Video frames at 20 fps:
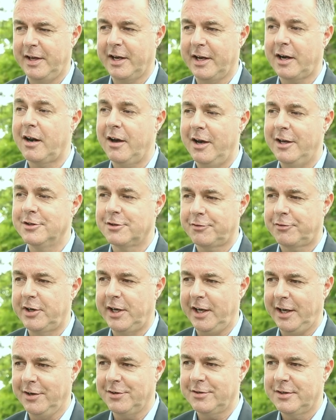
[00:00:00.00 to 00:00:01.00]
clients
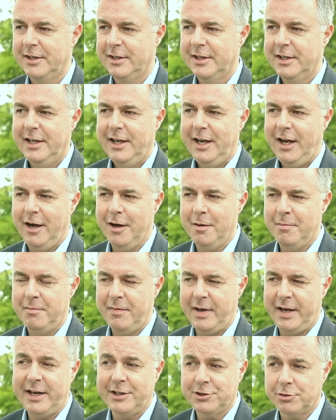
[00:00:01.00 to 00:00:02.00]
freed.
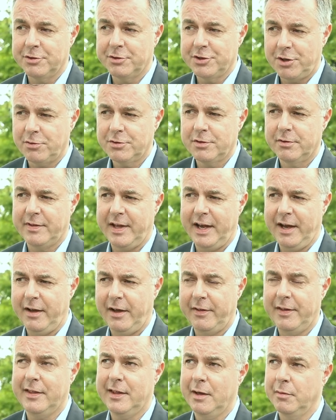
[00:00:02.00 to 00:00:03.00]
And as a result of that,
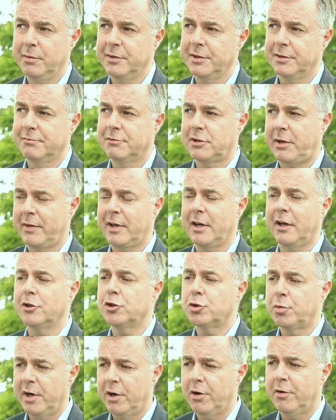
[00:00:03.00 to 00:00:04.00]
I think there was something
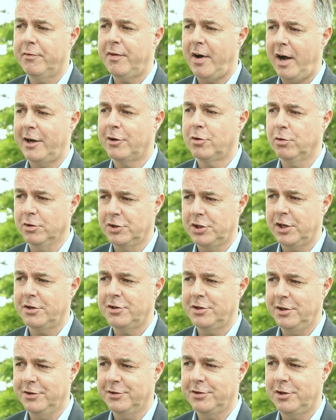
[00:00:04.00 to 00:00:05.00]
like 12 High Court
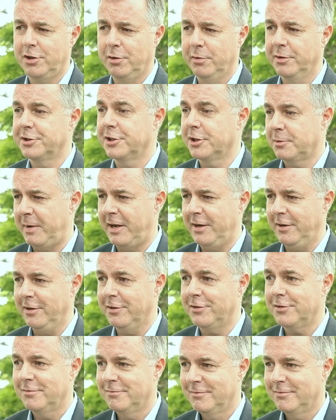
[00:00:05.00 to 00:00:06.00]
judges who were
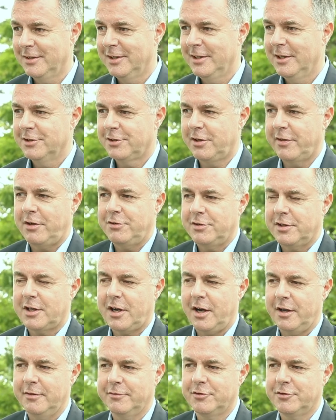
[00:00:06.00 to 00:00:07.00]
suspended. So those are
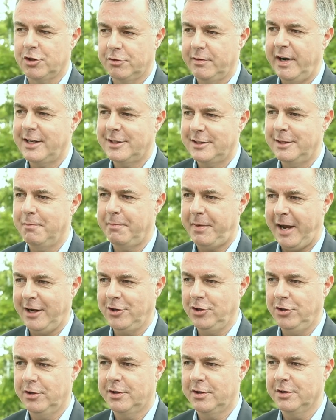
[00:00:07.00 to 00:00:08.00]
the kind of direct
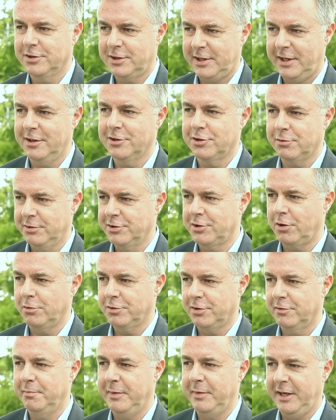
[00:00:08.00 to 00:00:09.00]
impact you can see as a
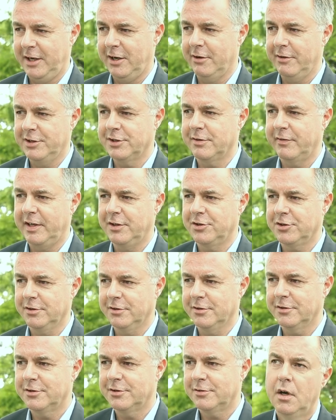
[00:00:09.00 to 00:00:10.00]
result of media
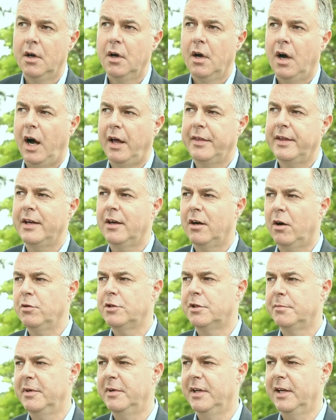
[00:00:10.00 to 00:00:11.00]
interventions. I think
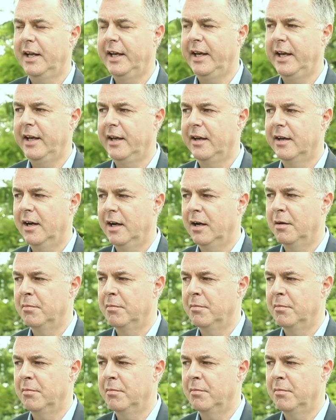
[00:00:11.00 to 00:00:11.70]
ultimately